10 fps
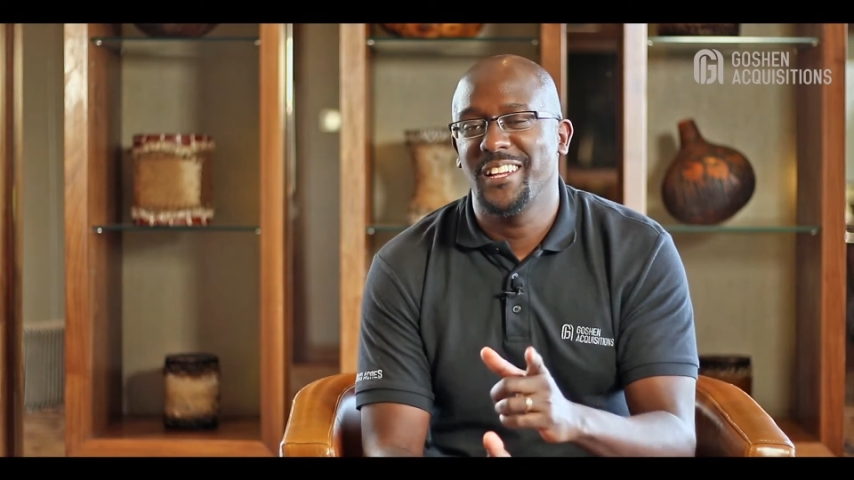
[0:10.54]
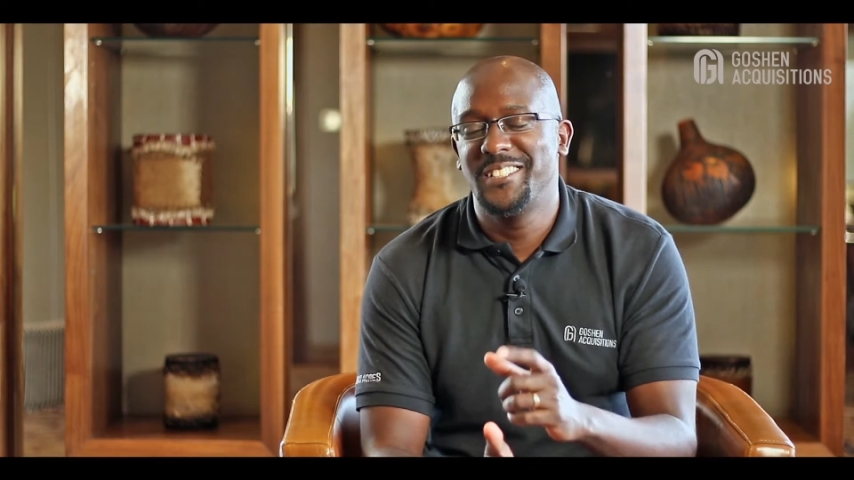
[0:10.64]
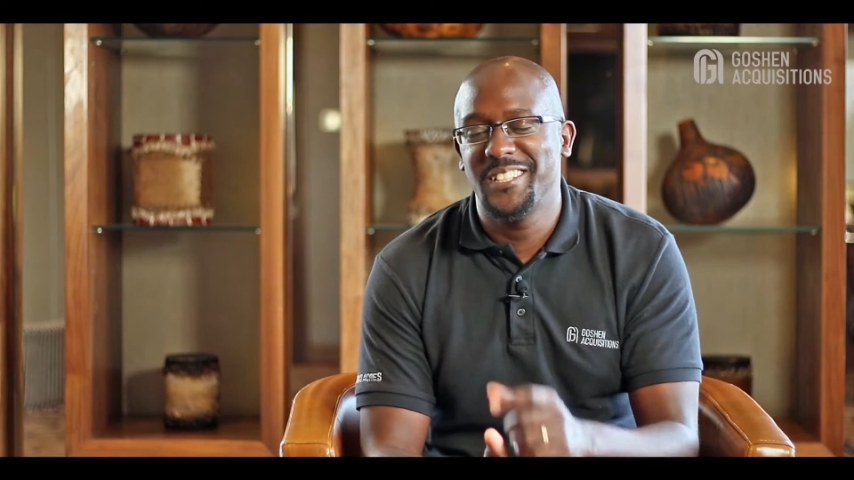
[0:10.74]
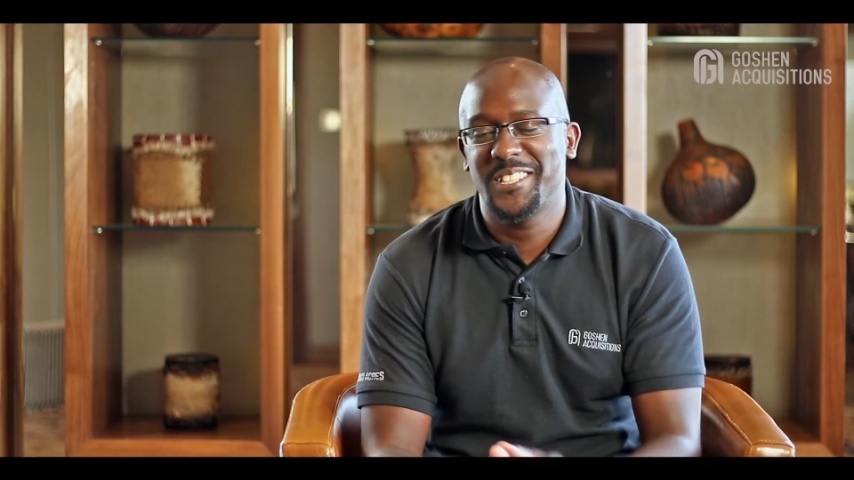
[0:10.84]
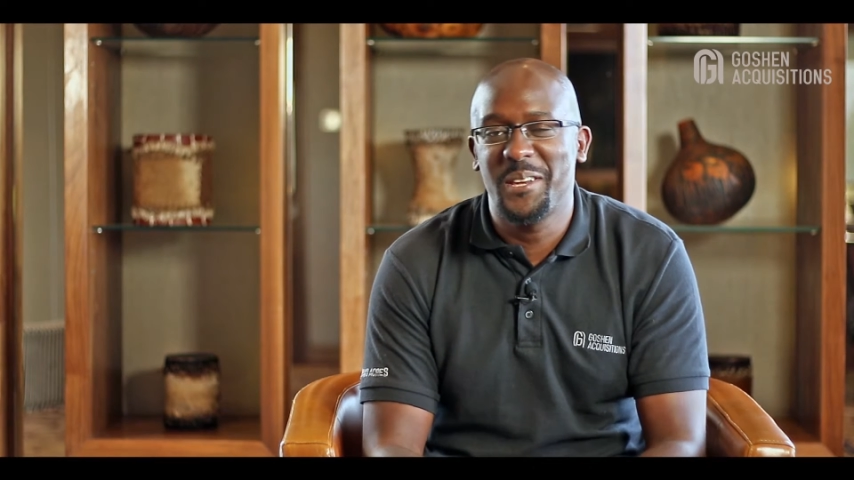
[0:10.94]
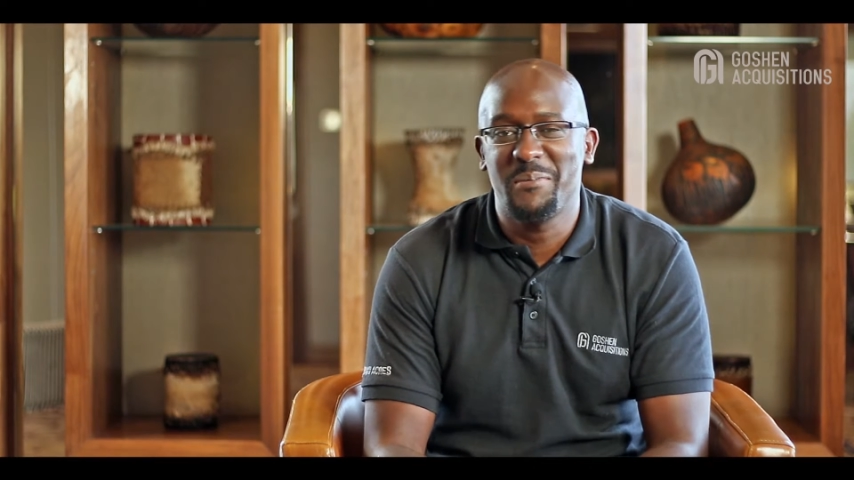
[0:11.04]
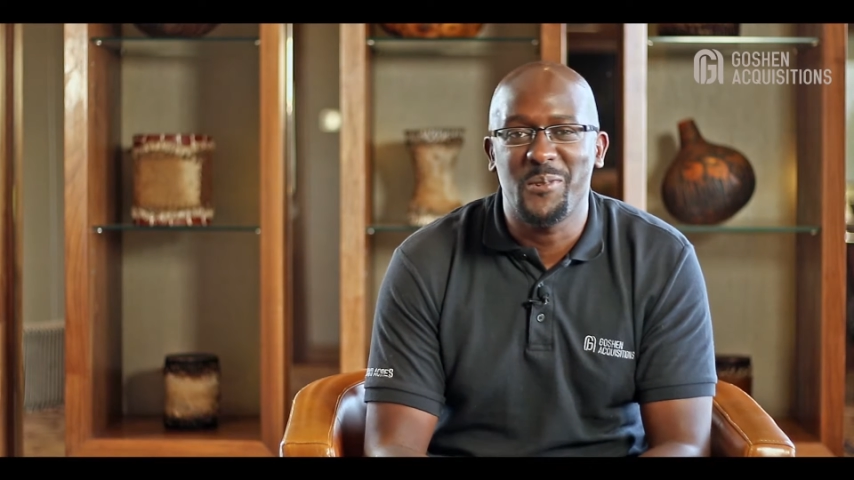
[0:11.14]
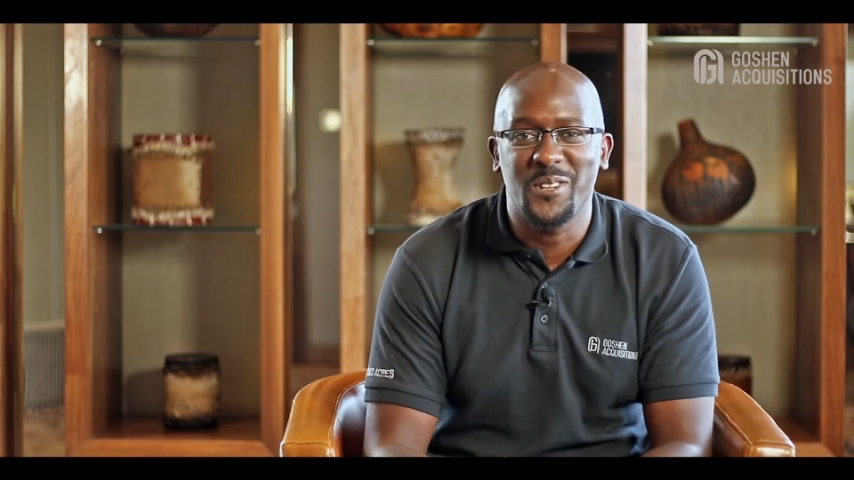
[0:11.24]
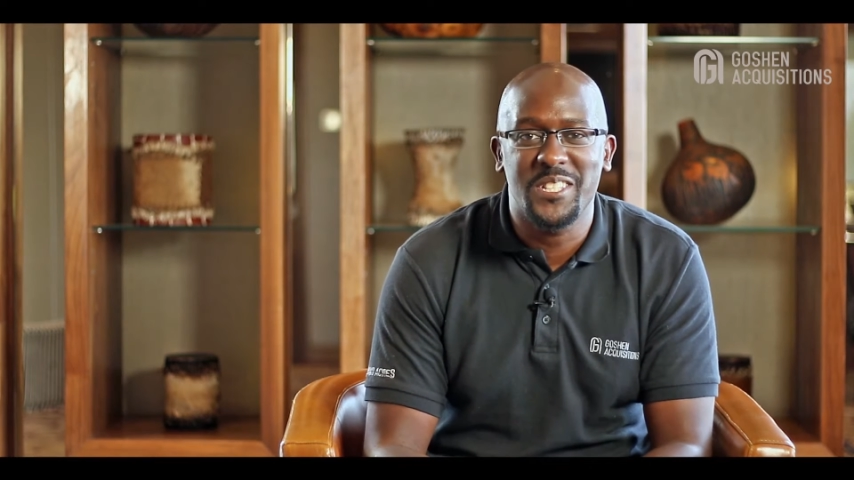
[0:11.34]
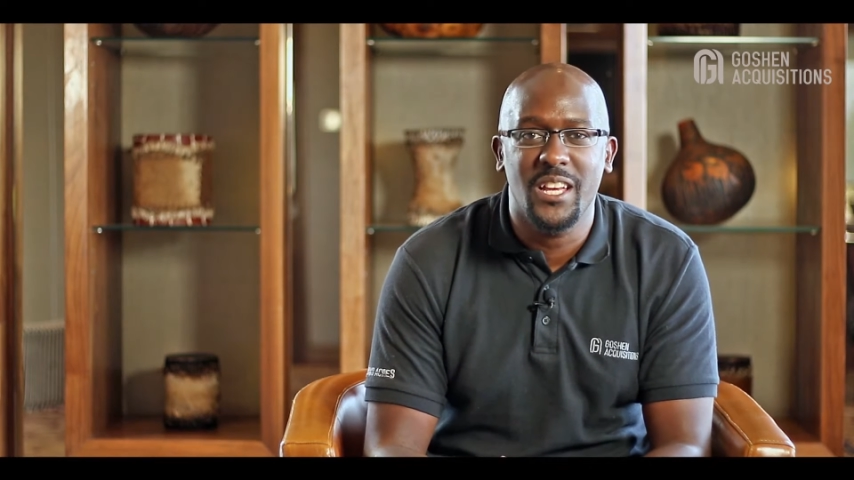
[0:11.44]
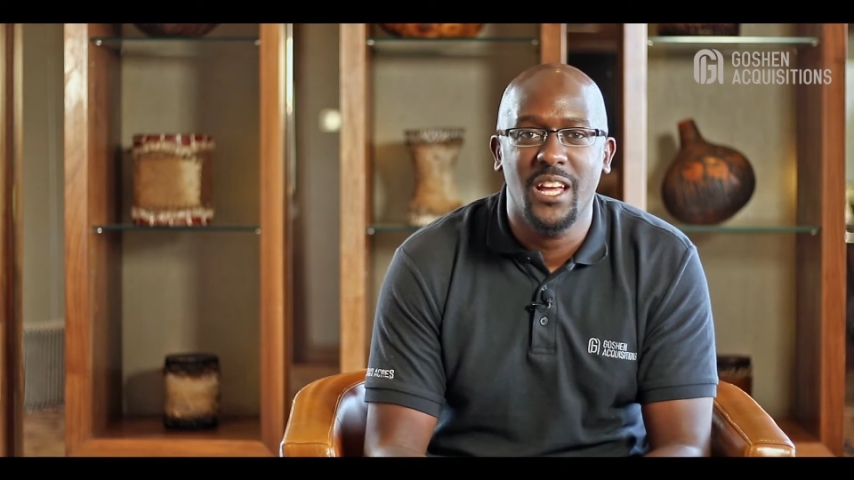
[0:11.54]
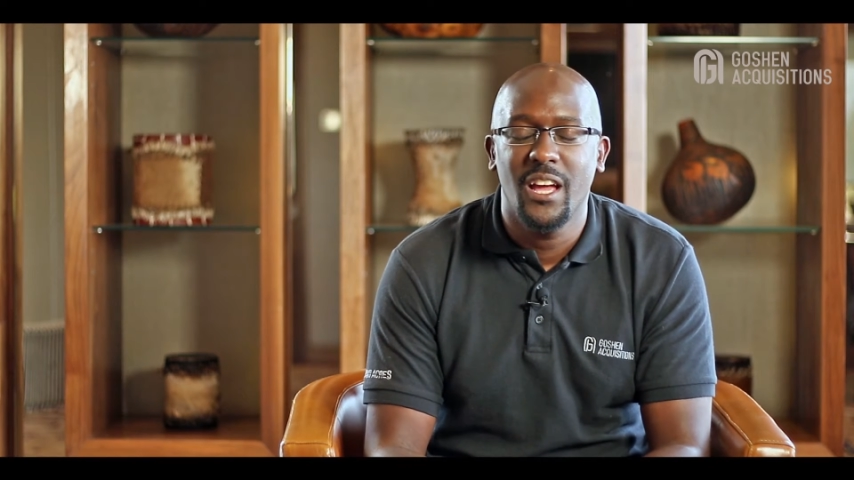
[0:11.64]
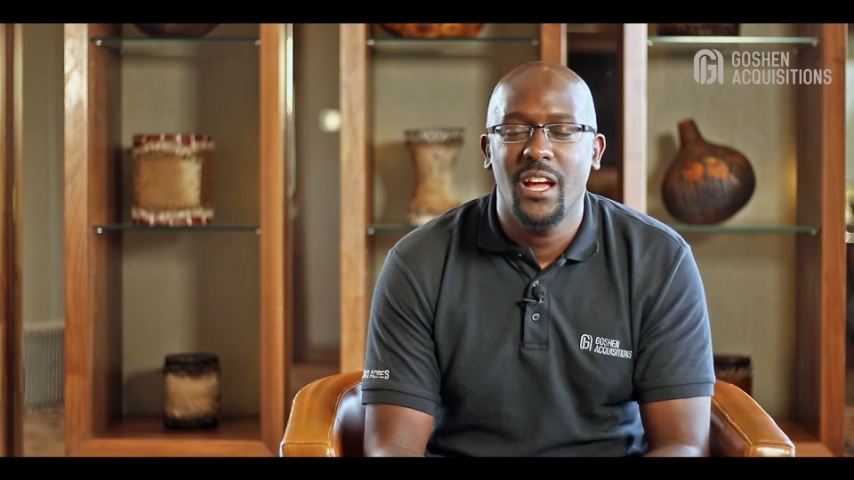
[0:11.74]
just keep watching.